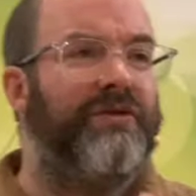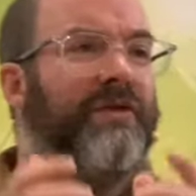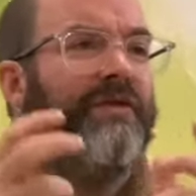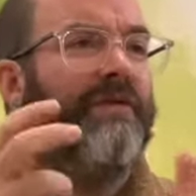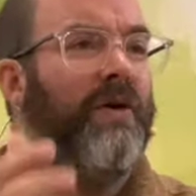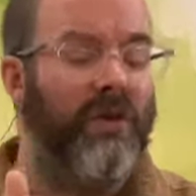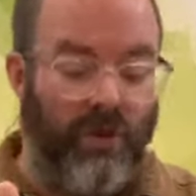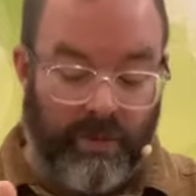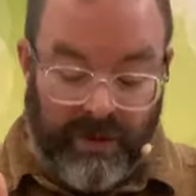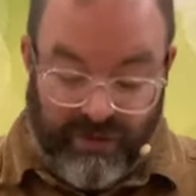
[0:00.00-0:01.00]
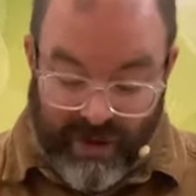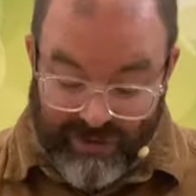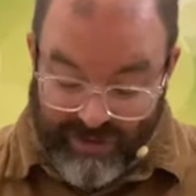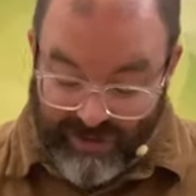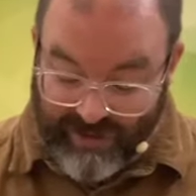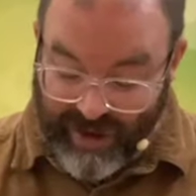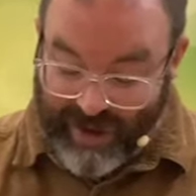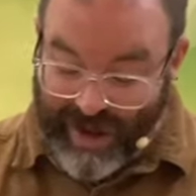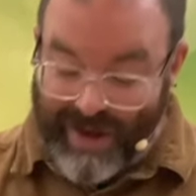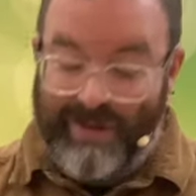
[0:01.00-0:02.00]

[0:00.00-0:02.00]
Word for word: to follow, but Jesus is saying,